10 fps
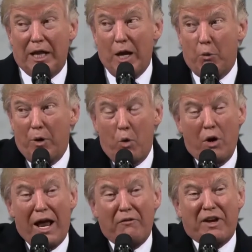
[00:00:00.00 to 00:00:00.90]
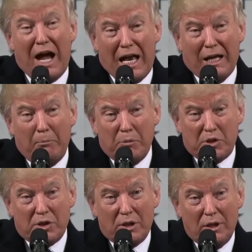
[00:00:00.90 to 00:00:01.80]
and we won't have
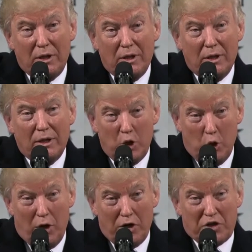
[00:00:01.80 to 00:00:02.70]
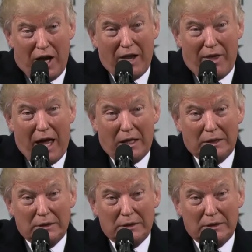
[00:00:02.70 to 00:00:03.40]
columns. Do you understand that?